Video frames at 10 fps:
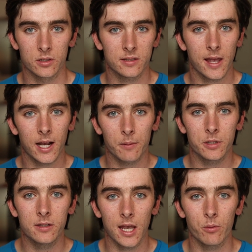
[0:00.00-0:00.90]
staying up
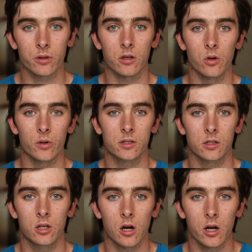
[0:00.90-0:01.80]
to date with the newest
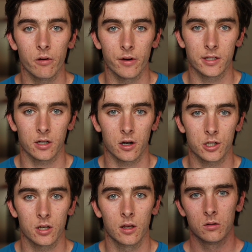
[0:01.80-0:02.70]
security research.